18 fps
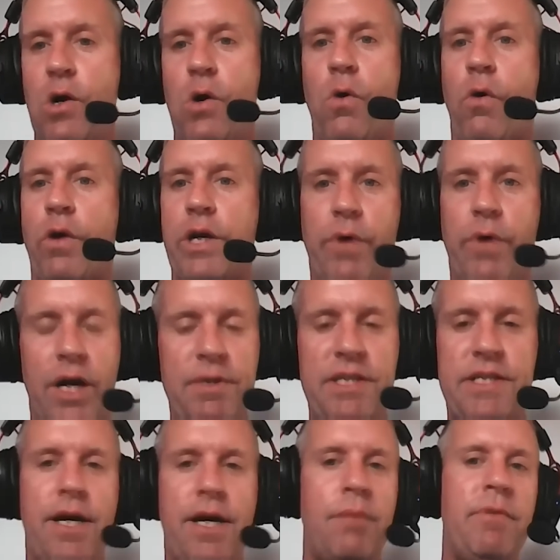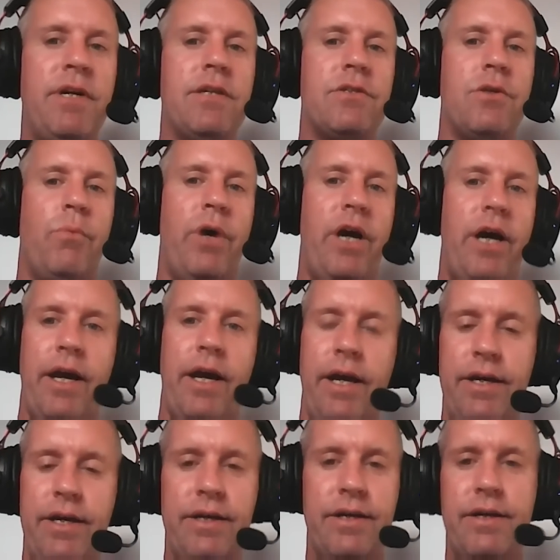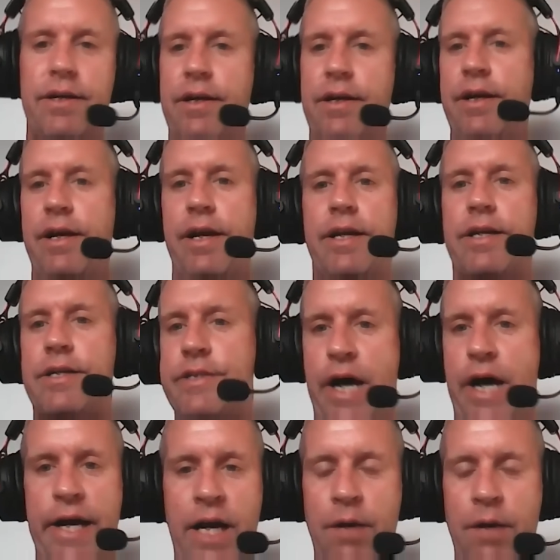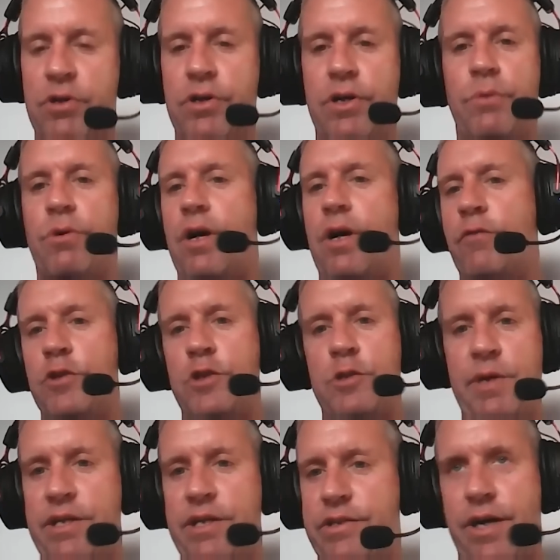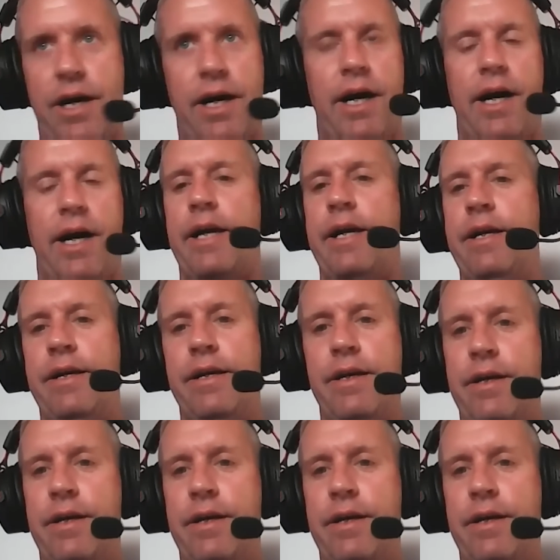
or you want to be 10 minutes away in a Thai neighborhood where everyone speaks Thai.